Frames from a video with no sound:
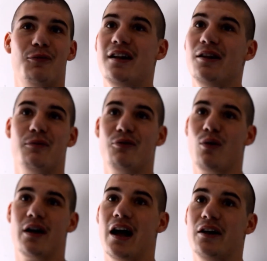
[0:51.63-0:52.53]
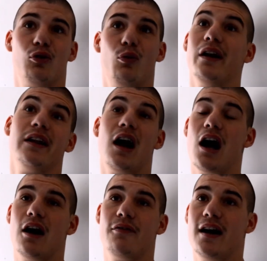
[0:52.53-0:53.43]
winning them with one hand or one and a
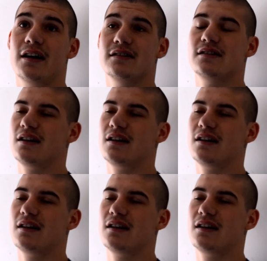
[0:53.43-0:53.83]
half hands.